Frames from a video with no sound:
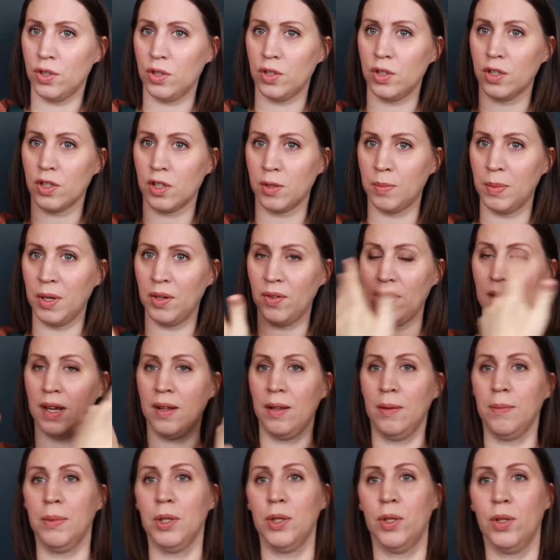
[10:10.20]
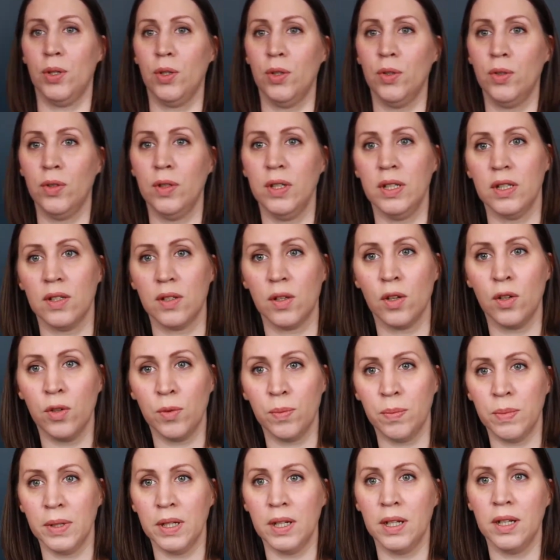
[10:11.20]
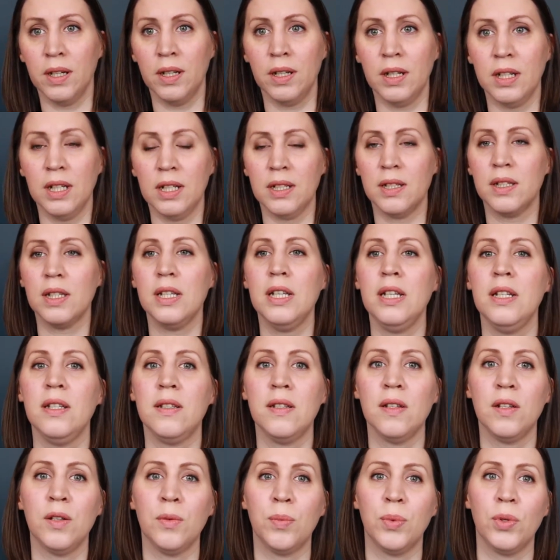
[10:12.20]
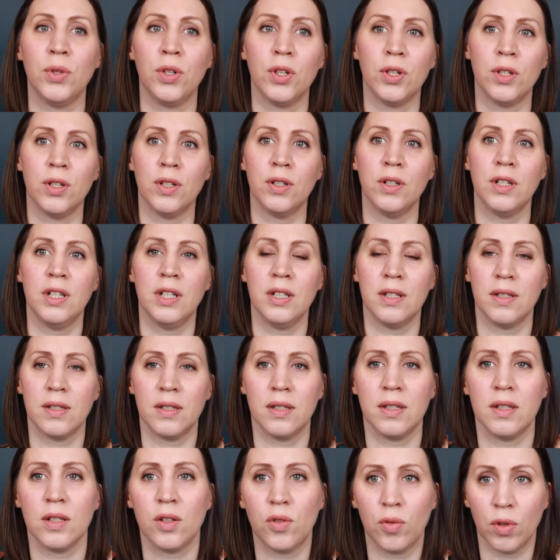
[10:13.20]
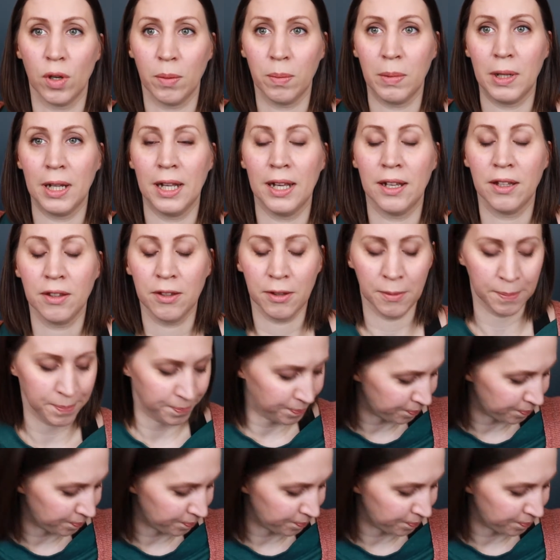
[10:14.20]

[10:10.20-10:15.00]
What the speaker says: just above elbow, it's open, it's easy to put on, it's cropped length.